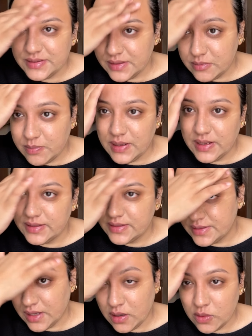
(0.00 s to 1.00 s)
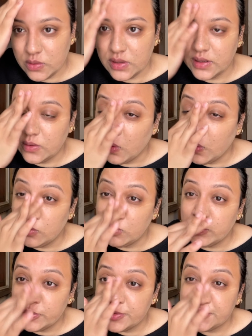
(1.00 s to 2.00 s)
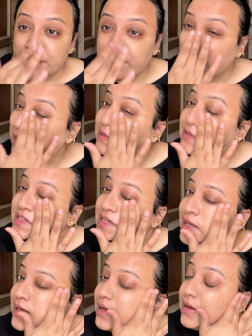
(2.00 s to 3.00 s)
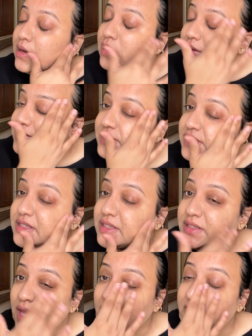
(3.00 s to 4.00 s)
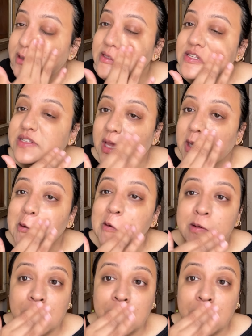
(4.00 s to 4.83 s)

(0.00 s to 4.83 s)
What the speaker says: it blends out, it almost feels like second skin.